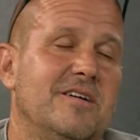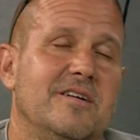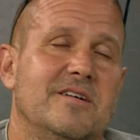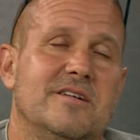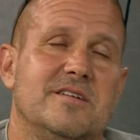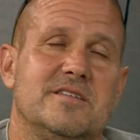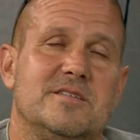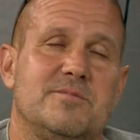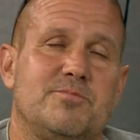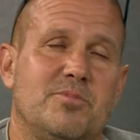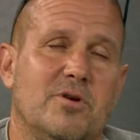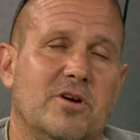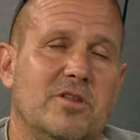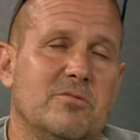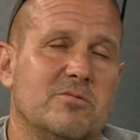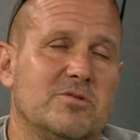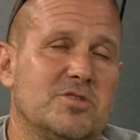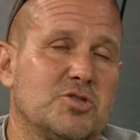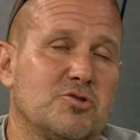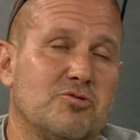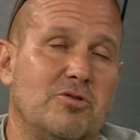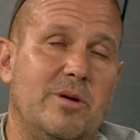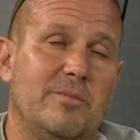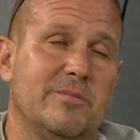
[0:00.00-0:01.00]
His brother was
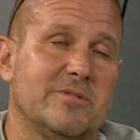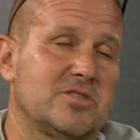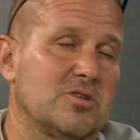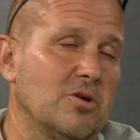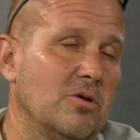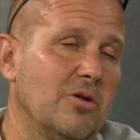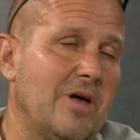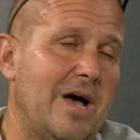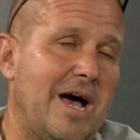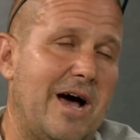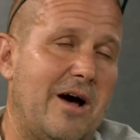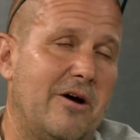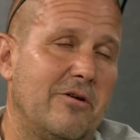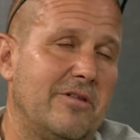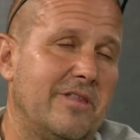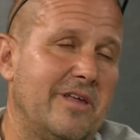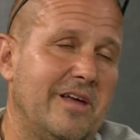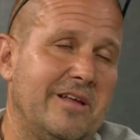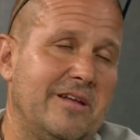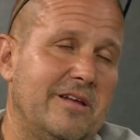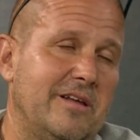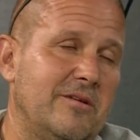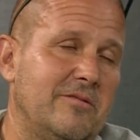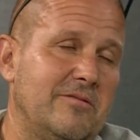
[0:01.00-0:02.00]
screaming so loud
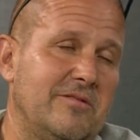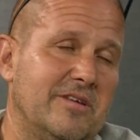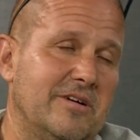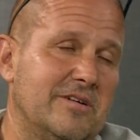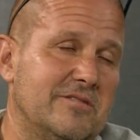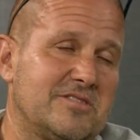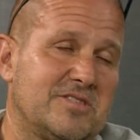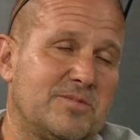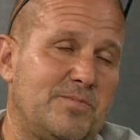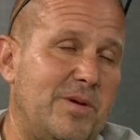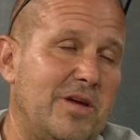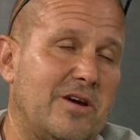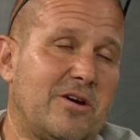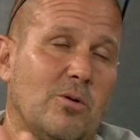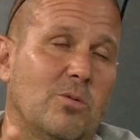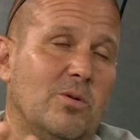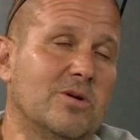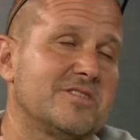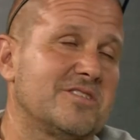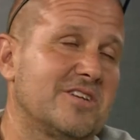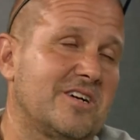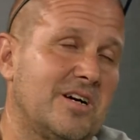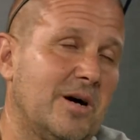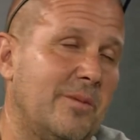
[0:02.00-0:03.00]
that it, the speaker
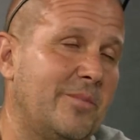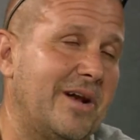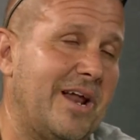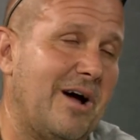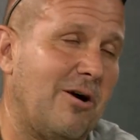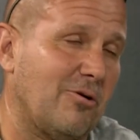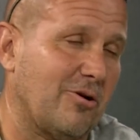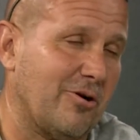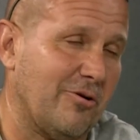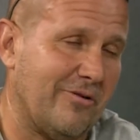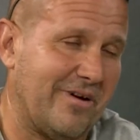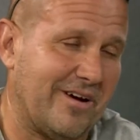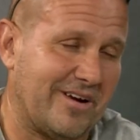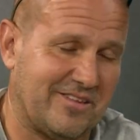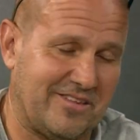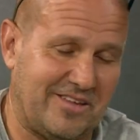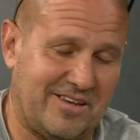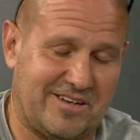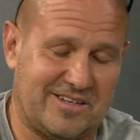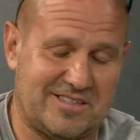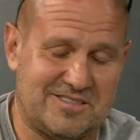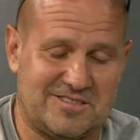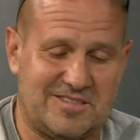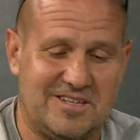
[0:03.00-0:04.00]
wasn't coming out correctly.
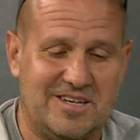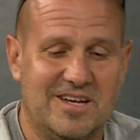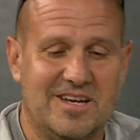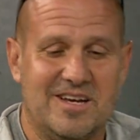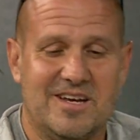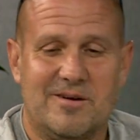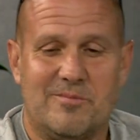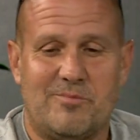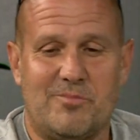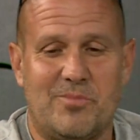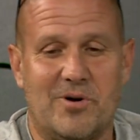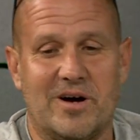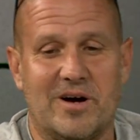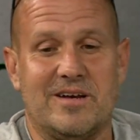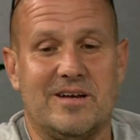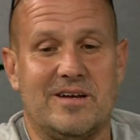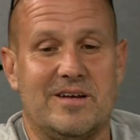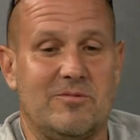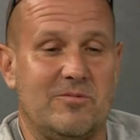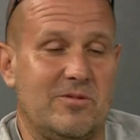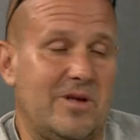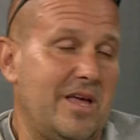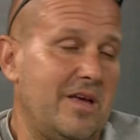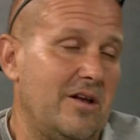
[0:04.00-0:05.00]
Cause, but,
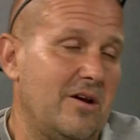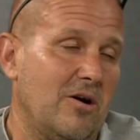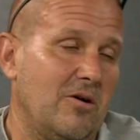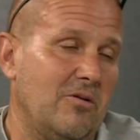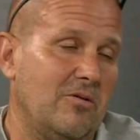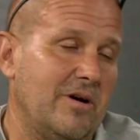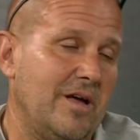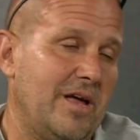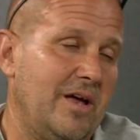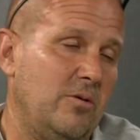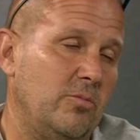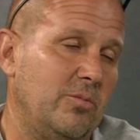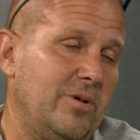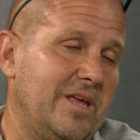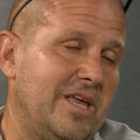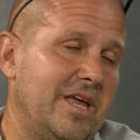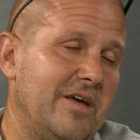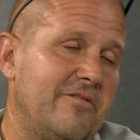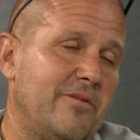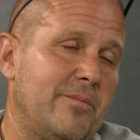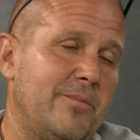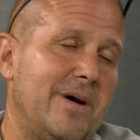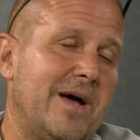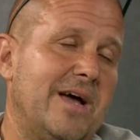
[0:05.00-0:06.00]
you know, and we
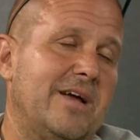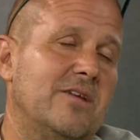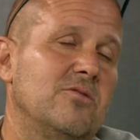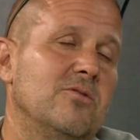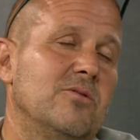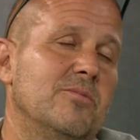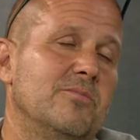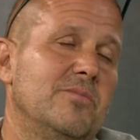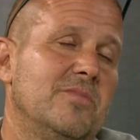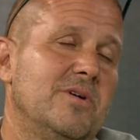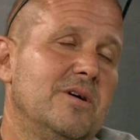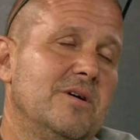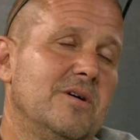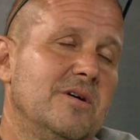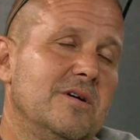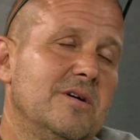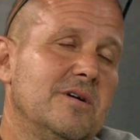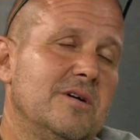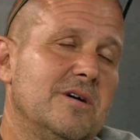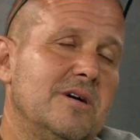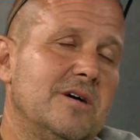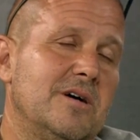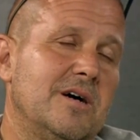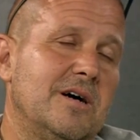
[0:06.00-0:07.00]
gave it back to him.
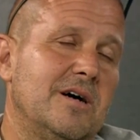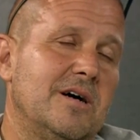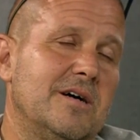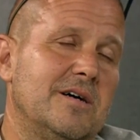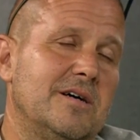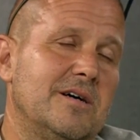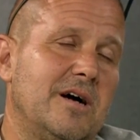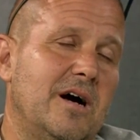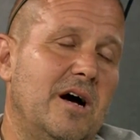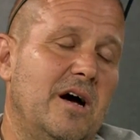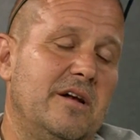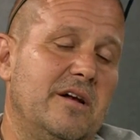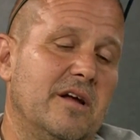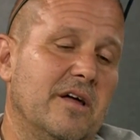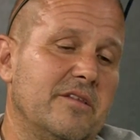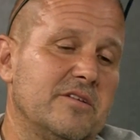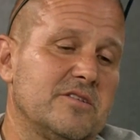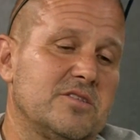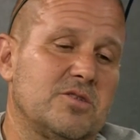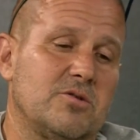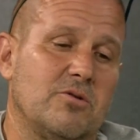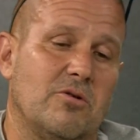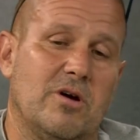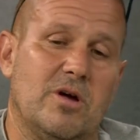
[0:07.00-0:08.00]
Uh, another
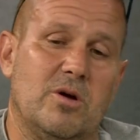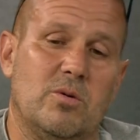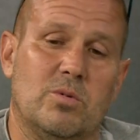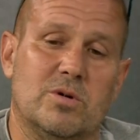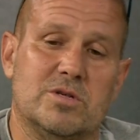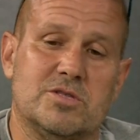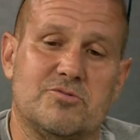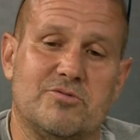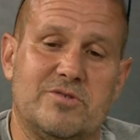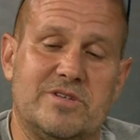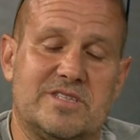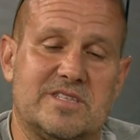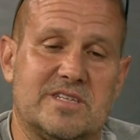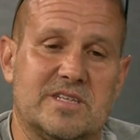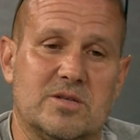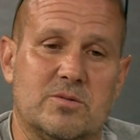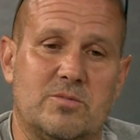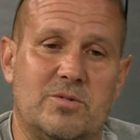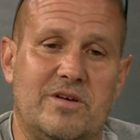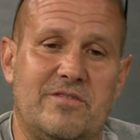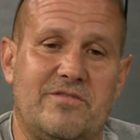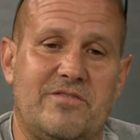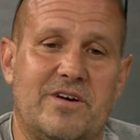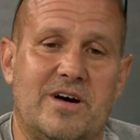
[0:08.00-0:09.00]
story was recently
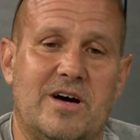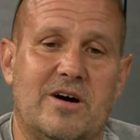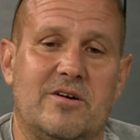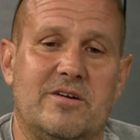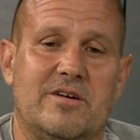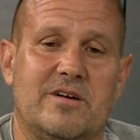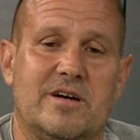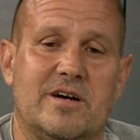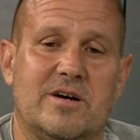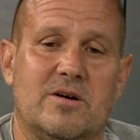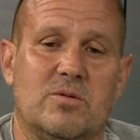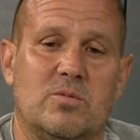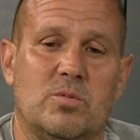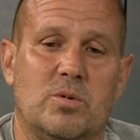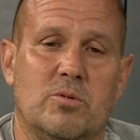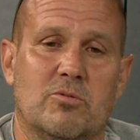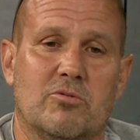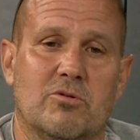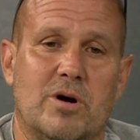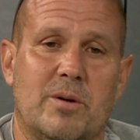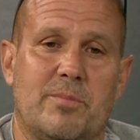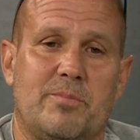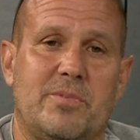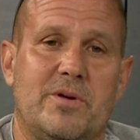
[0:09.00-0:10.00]
we found uh, we
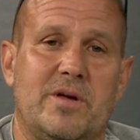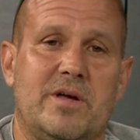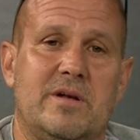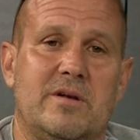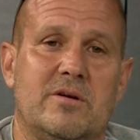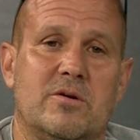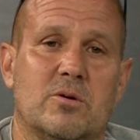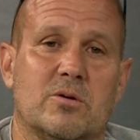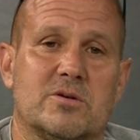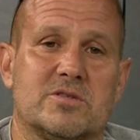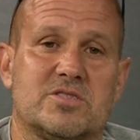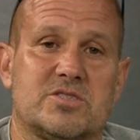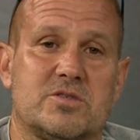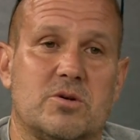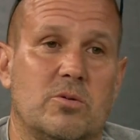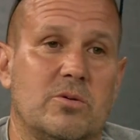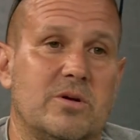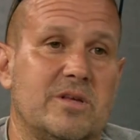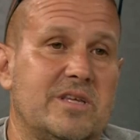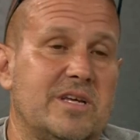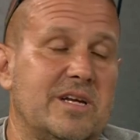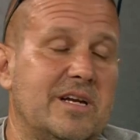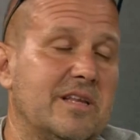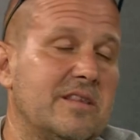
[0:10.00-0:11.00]
were up in North
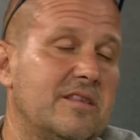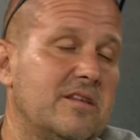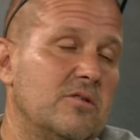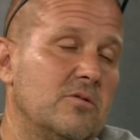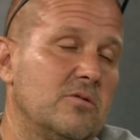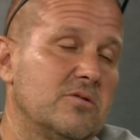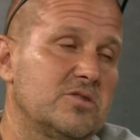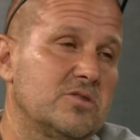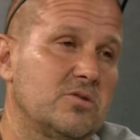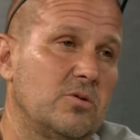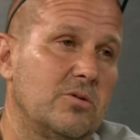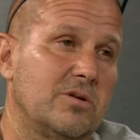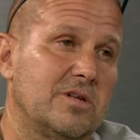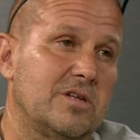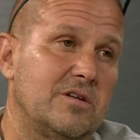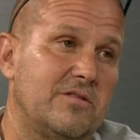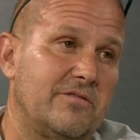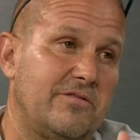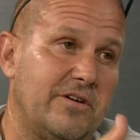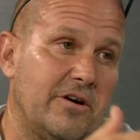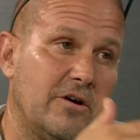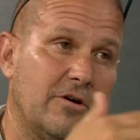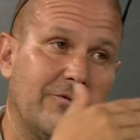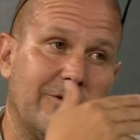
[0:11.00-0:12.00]
Stonington at the North Stonington
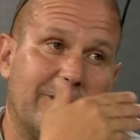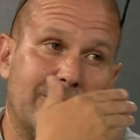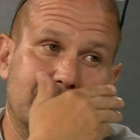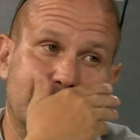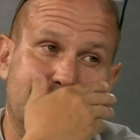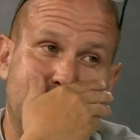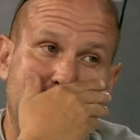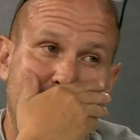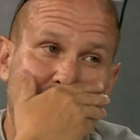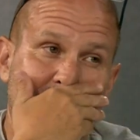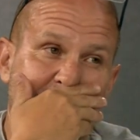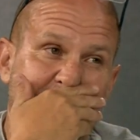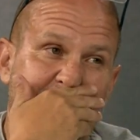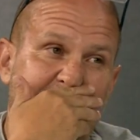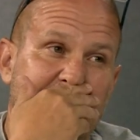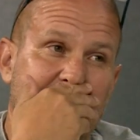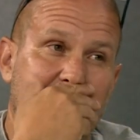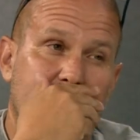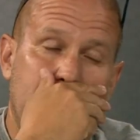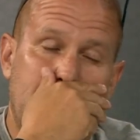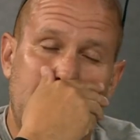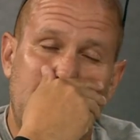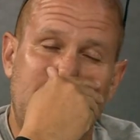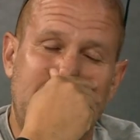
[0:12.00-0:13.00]
Fairgrounds,
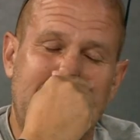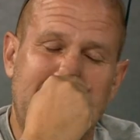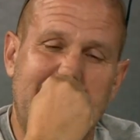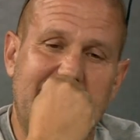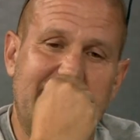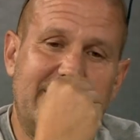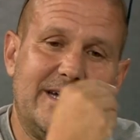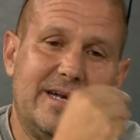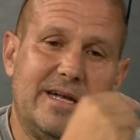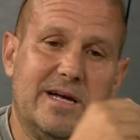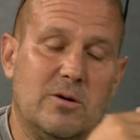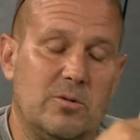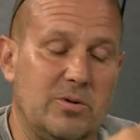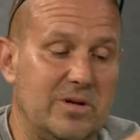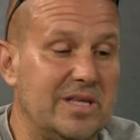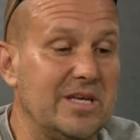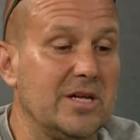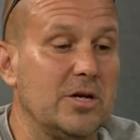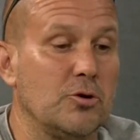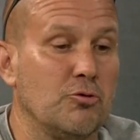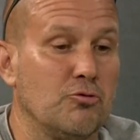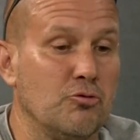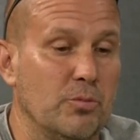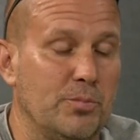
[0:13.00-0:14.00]
and uh, we did
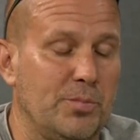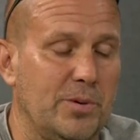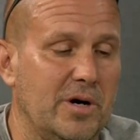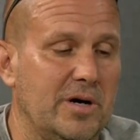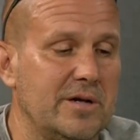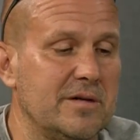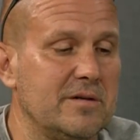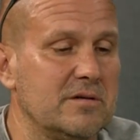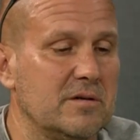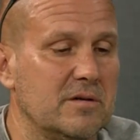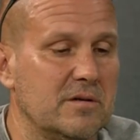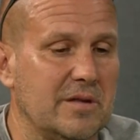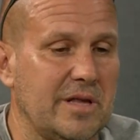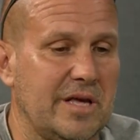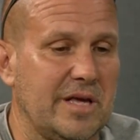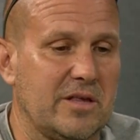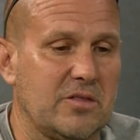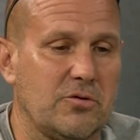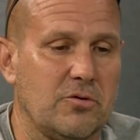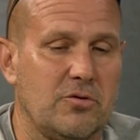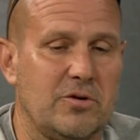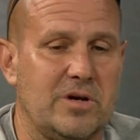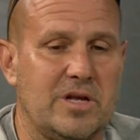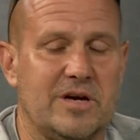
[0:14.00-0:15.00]
a group hunt, like
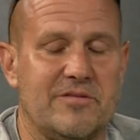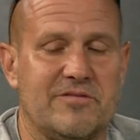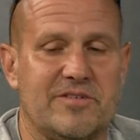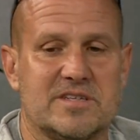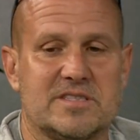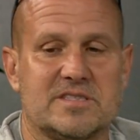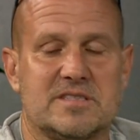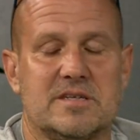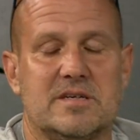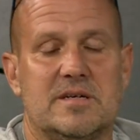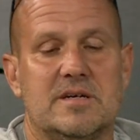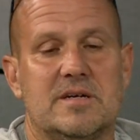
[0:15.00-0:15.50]
30 of us